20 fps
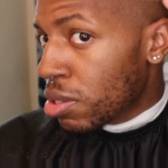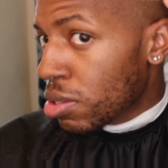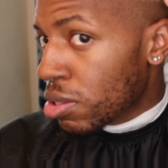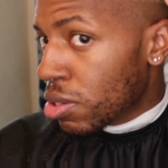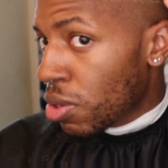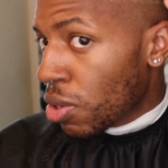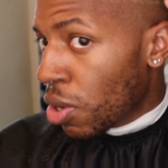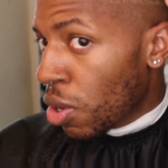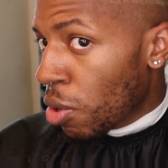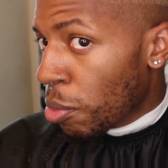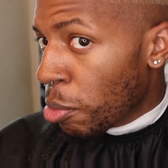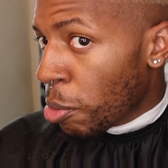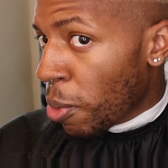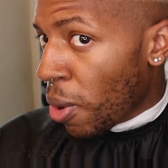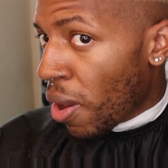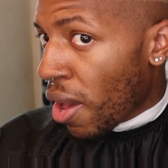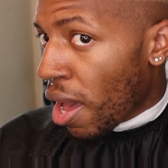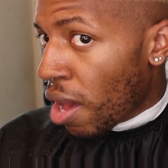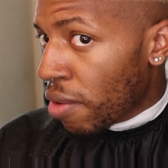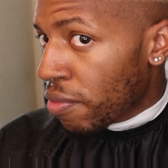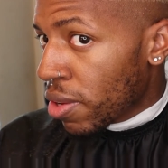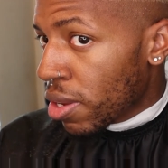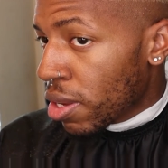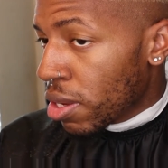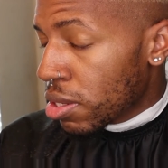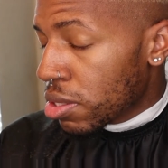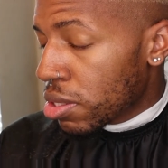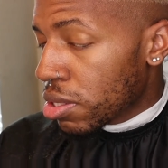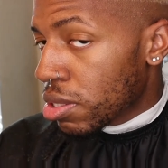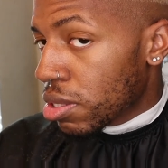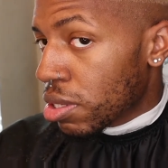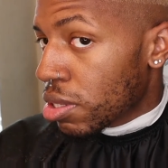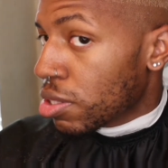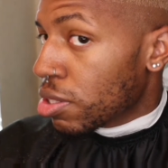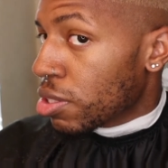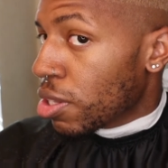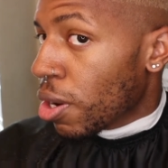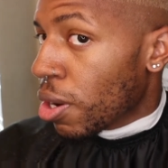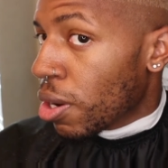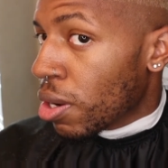just gonna go up about ½ inch to
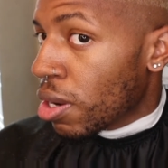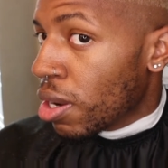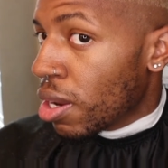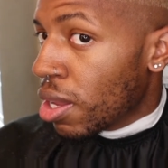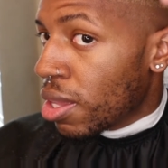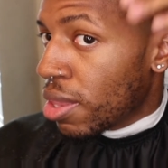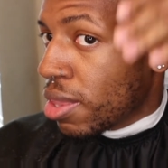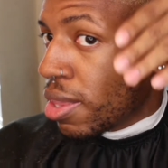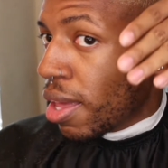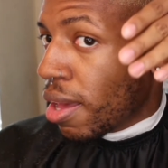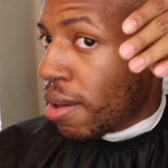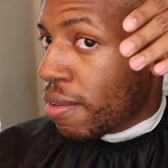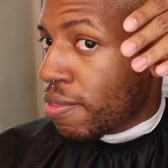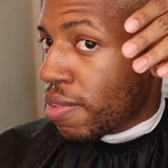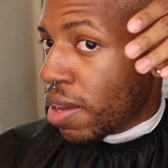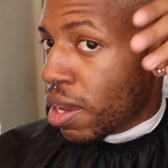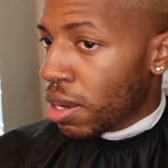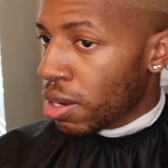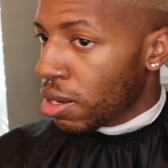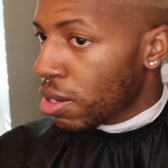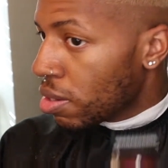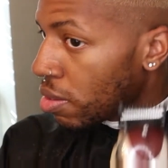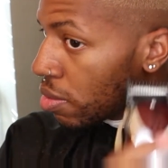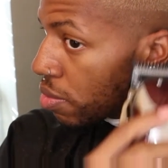start that fade.